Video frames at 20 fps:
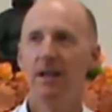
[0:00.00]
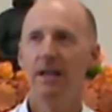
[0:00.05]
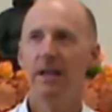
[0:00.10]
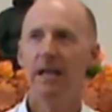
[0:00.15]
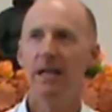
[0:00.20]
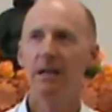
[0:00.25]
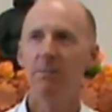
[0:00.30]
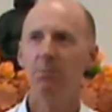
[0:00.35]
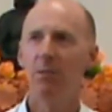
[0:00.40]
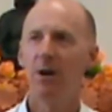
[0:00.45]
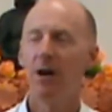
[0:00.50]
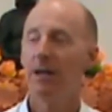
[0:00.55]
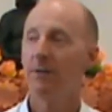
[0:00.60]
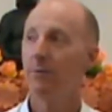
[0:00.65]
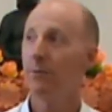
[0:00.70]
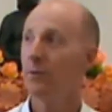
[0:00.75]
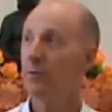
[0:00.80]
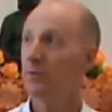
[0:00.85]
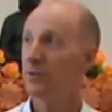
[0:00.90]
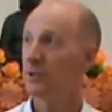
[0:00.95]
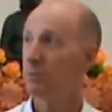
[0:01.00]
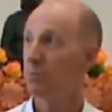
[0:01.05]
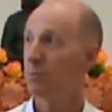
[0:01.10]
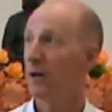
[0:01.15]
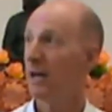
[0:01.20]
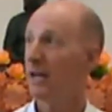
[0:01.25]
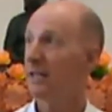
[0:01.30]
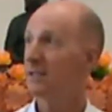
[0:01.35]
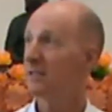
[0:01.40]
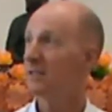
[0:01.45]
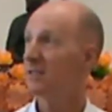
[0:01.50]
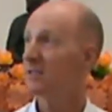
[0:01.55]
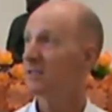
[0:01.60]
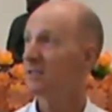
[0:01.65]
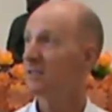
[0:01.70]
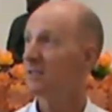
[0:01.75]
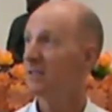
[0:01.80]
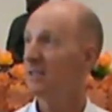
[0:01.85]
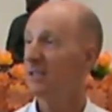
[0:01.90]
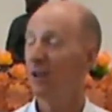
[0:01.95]
In mindfulness
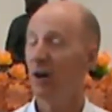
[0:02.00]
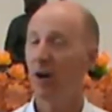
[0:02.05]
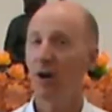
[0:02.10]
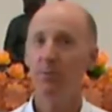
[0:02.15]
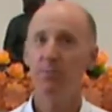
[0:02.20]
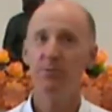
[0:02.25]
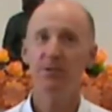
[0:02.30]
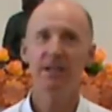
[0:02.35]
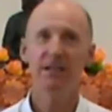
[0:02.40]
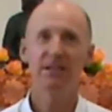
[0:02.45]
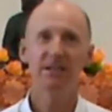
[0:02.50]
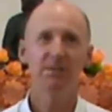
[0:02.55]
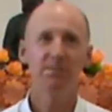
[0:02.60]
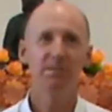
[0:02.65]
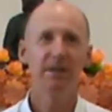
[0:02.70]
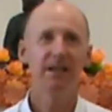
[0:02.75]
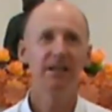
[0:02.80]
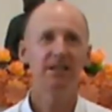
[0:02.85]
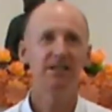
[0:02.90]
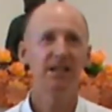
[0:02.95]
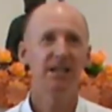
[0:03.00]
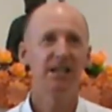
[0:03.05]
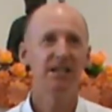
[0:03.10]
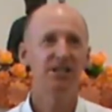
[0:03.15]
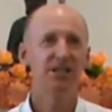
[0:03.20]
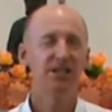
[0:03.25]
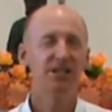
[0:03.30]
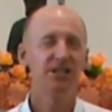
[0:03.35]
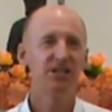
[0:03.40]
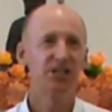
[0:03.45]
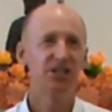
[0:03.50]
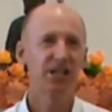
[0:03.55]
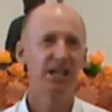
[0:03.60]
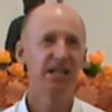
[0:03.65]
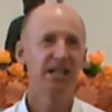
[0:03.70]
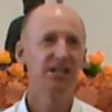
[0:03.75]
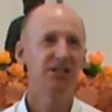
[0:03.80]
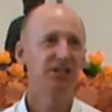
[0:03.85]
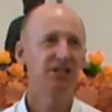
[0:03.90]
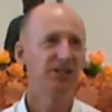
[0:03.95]
practice, the object of meditation
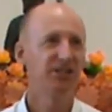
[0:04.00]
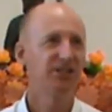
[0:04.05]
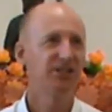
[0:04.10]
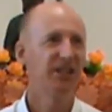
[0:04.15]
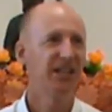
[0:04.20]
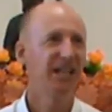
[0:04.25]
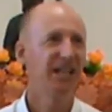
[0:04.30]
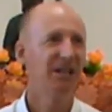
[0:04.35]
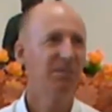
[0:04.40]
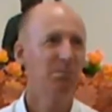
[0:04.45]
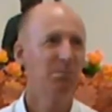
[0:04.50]
changes, it